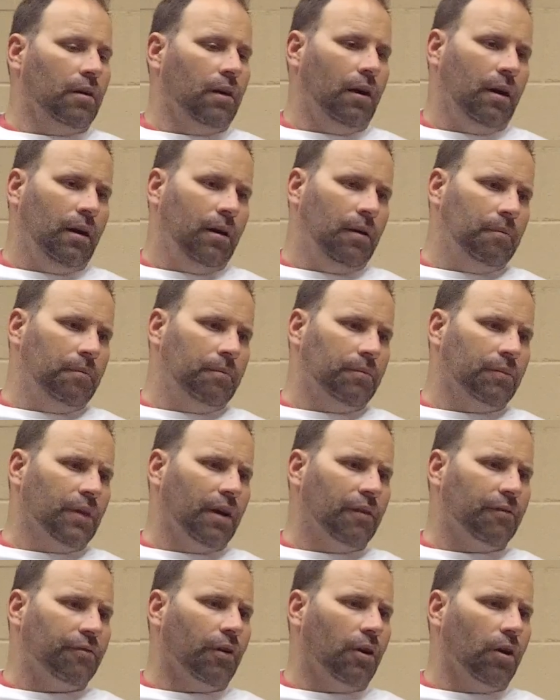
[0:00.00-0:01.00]

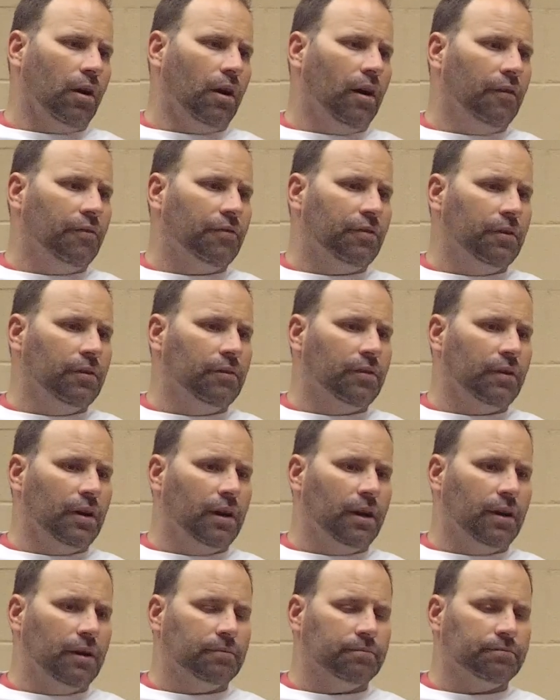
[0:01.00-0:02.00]
off
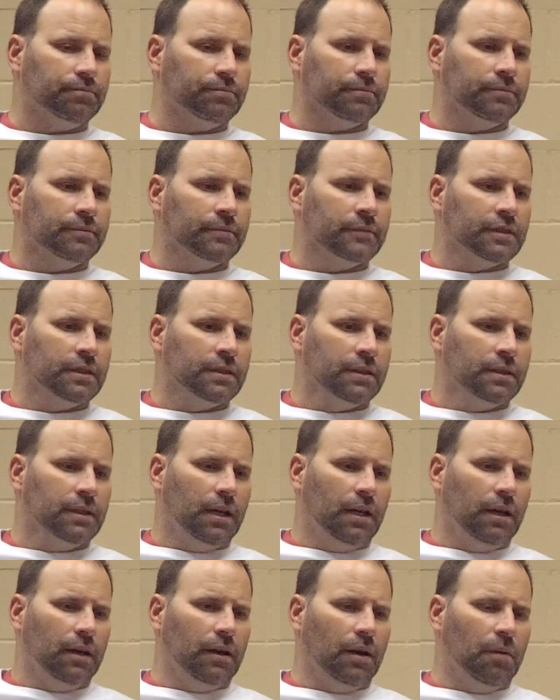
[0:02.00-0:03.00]
of
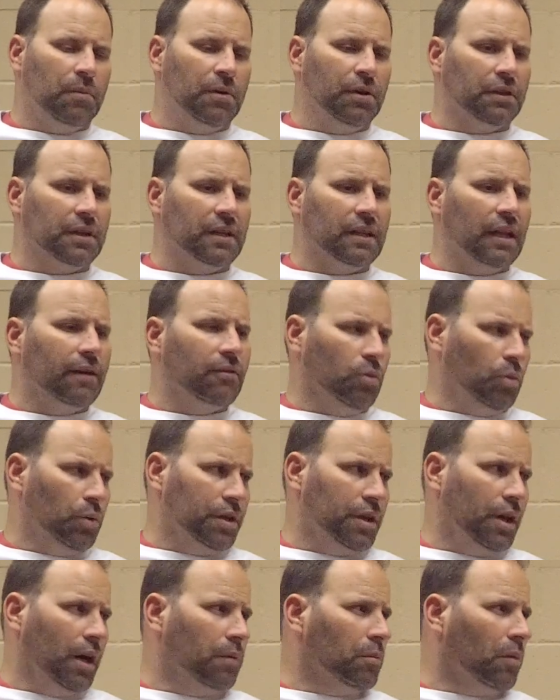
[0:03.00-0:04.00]
ability level
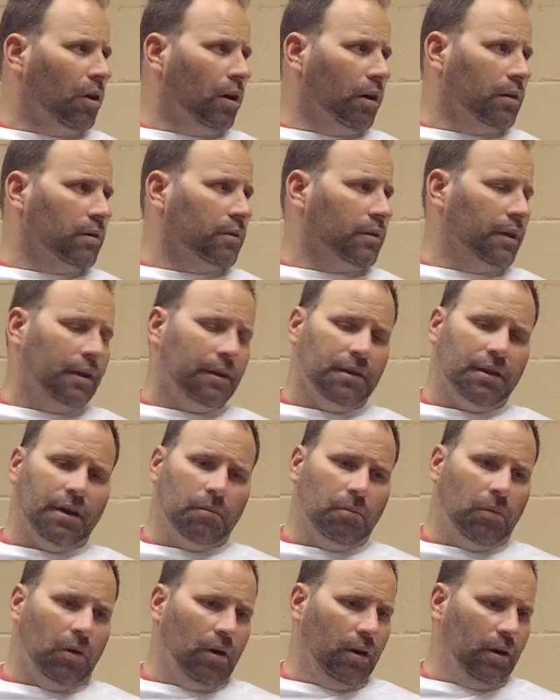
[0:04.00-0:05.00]
with Dunbar. And
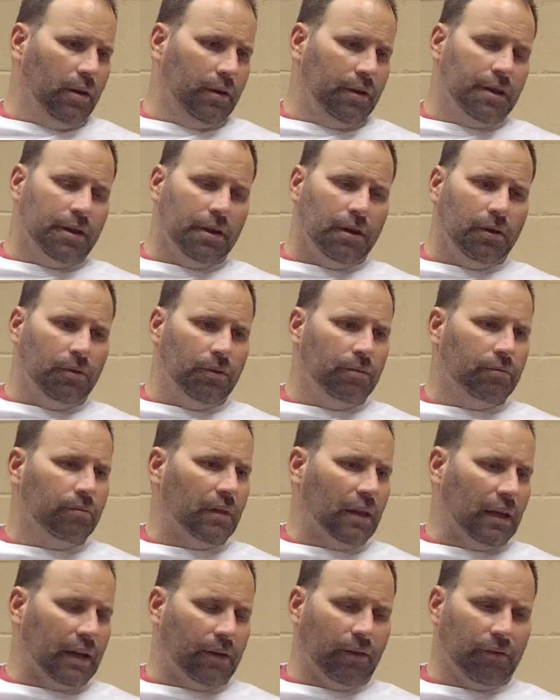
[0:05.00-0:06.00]
Dunbar,
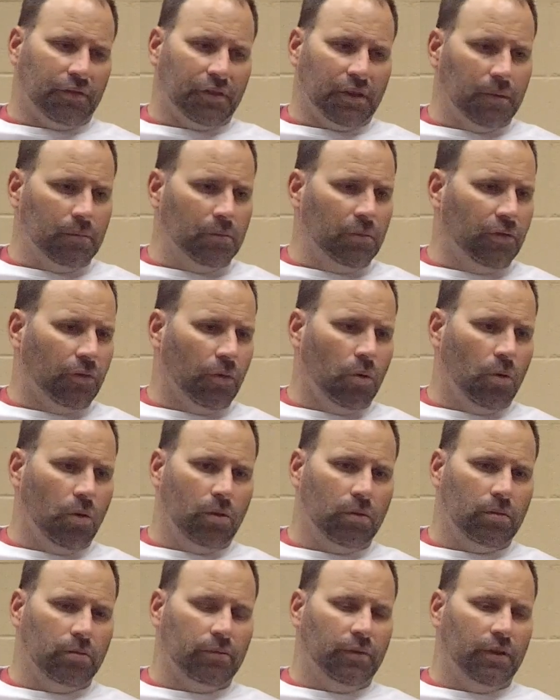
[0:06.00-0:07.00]
like I've said
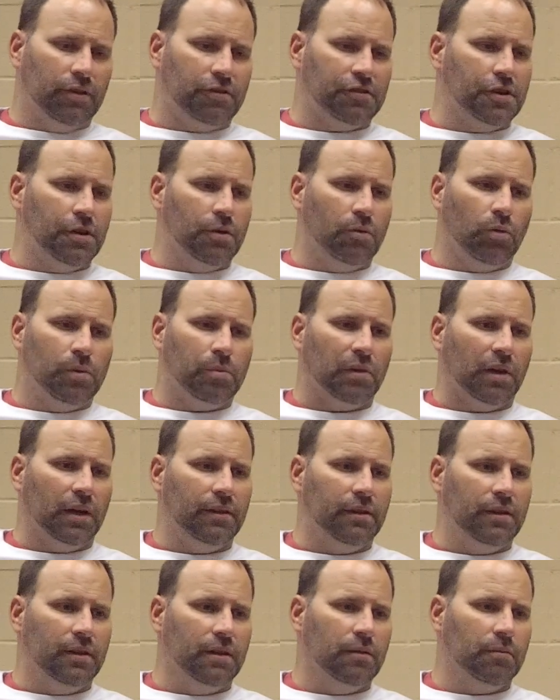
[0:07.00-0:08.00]
before this year when we
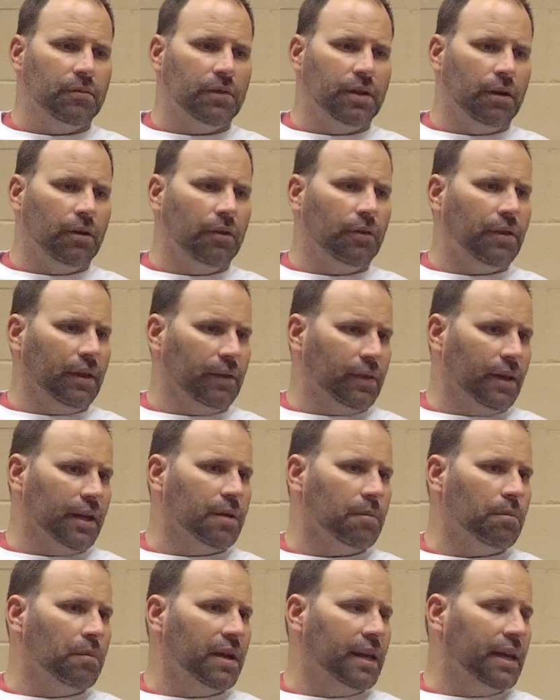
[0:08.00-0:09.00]
played them, they
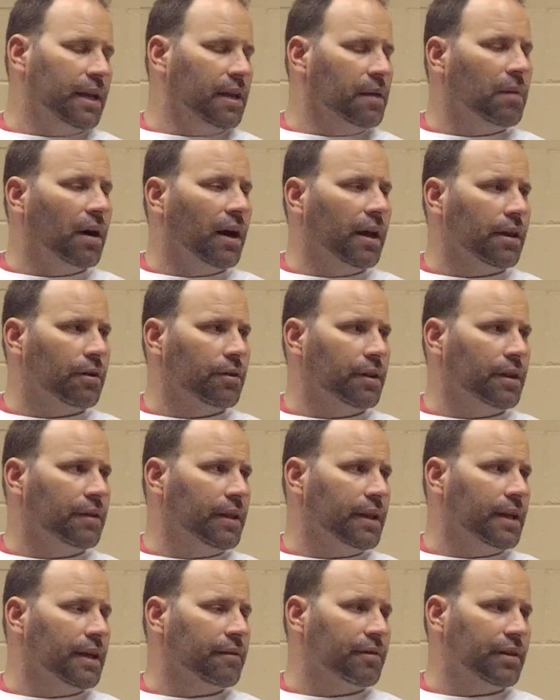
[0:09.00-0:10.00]
can beat anybody on
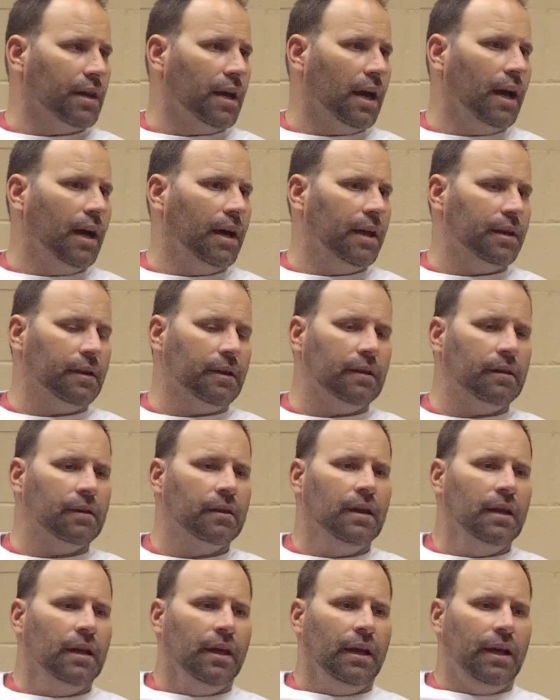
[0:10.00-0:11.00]
any given night. And
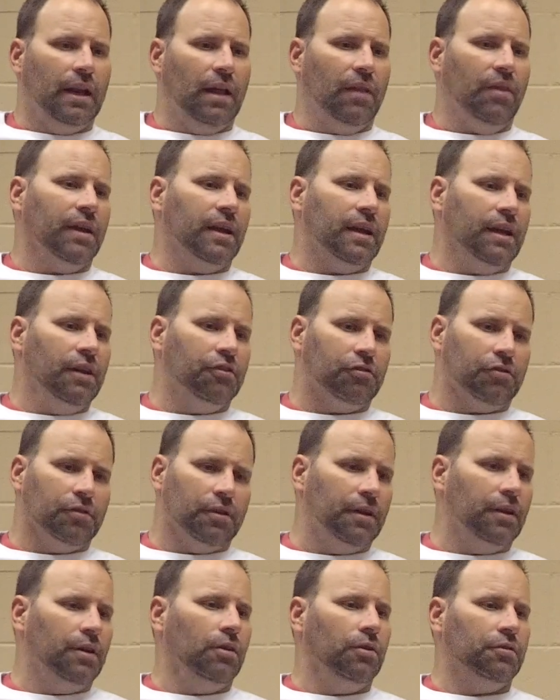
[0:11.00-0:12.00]
I think Eastern
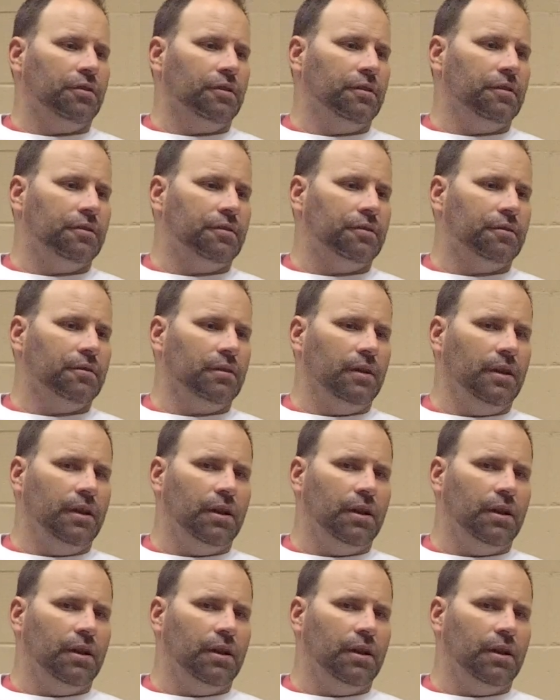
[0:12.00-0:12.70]
Hills is